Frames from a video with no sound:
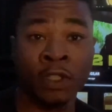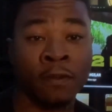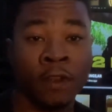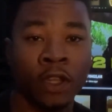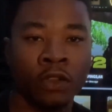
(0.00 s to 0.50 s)
the
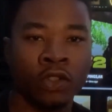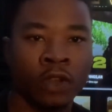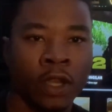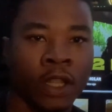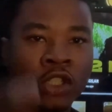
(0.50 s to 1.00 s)
video
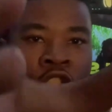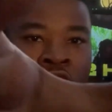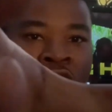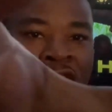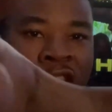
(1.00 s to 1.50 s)
start, they show
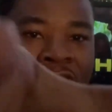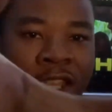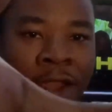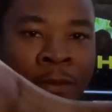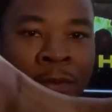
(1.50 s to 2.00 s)
you the
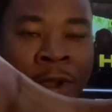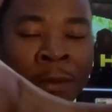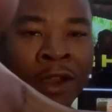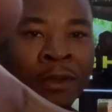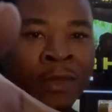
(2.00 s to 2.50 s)
exact
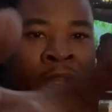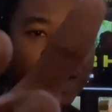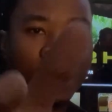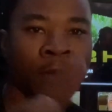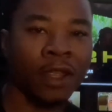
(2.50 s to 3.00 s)
amount of money
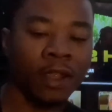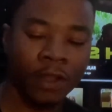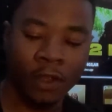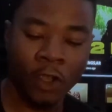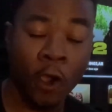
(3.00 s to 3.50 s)
they made
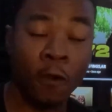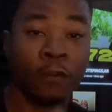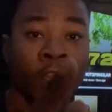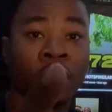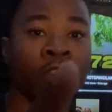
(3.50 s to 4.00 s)
off of
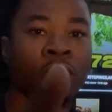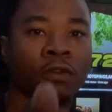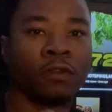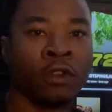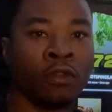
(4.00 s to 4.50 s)
their own
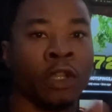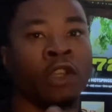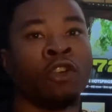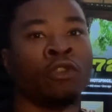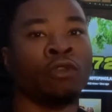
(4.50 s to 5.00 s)
phone, their
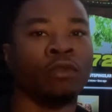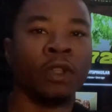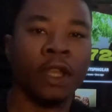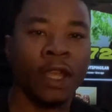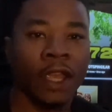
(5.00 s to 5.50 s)
own
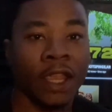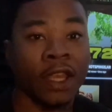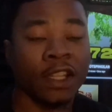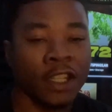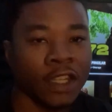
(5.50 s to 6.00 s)

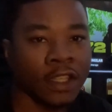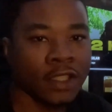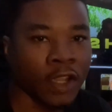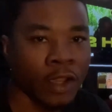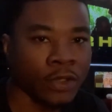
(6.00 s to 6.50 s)
analytics
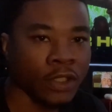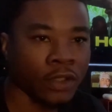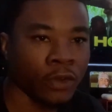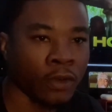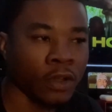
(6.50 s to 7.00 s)
type shit.
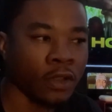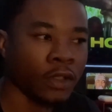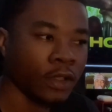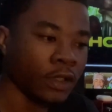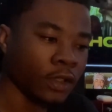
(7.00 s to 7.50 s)
Or,
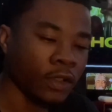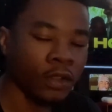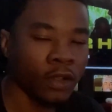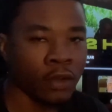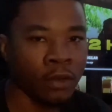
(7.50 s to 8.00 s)
you
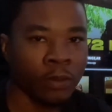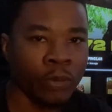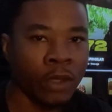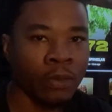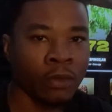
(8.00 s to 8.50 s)
know,
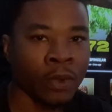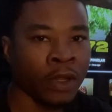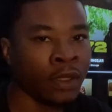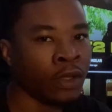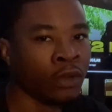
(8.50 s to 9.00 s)
people
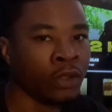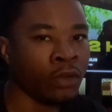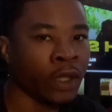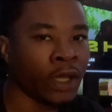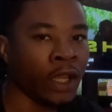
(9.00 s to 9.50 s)
rarely gonna do
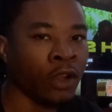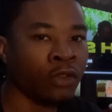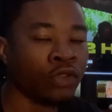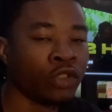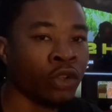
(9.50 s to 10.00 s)
that. They
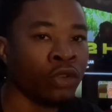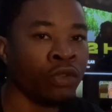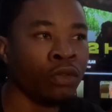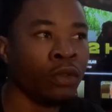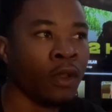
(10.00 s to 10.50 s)
gonna show
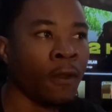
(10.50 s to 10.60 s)
you